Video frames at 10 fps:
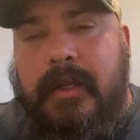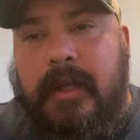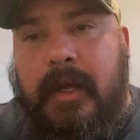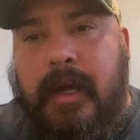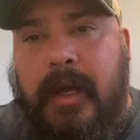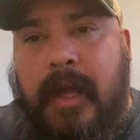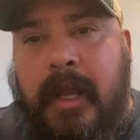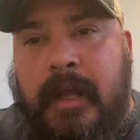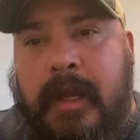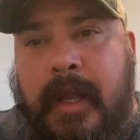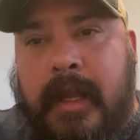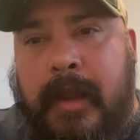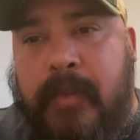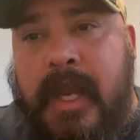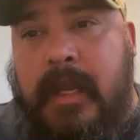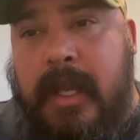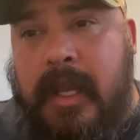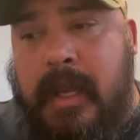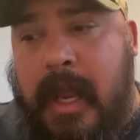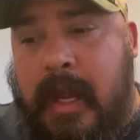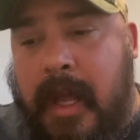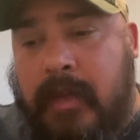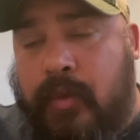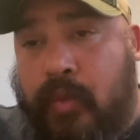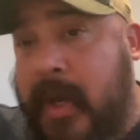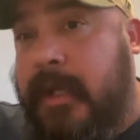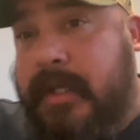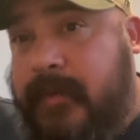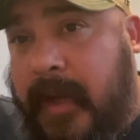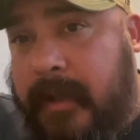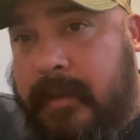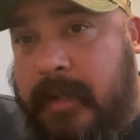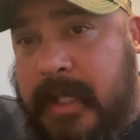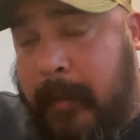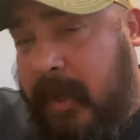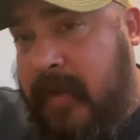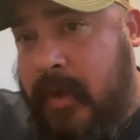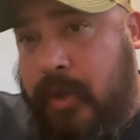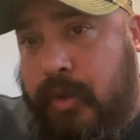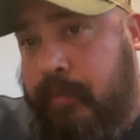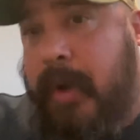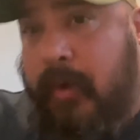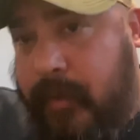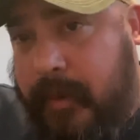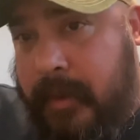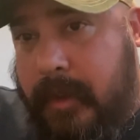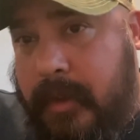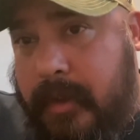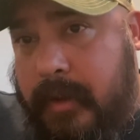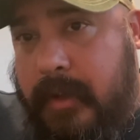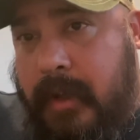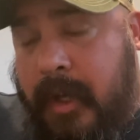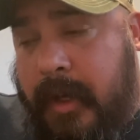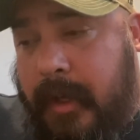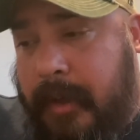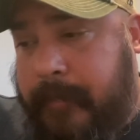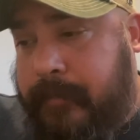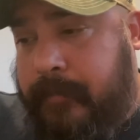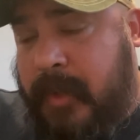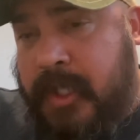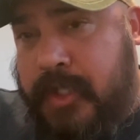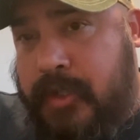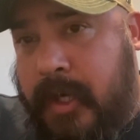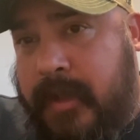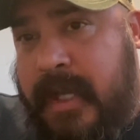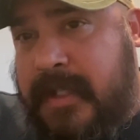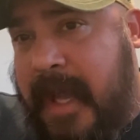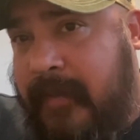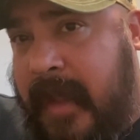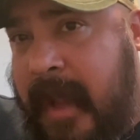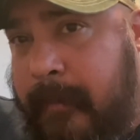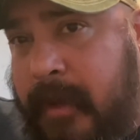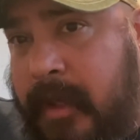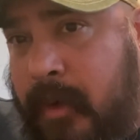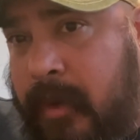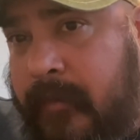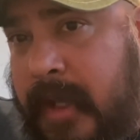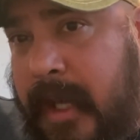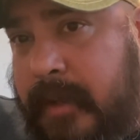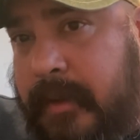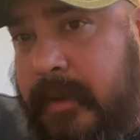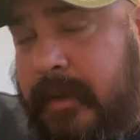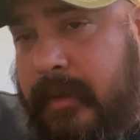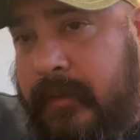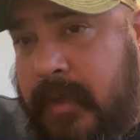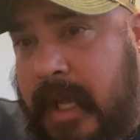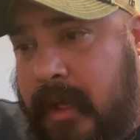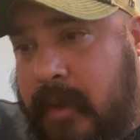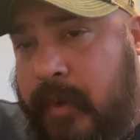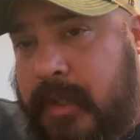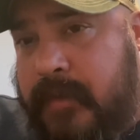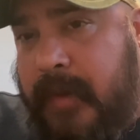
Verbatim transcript: uh, and and b that he cannot win this fight because I believe he could do both. Uh, but there's certain things that have to happen in order for that for Danny to win this fight.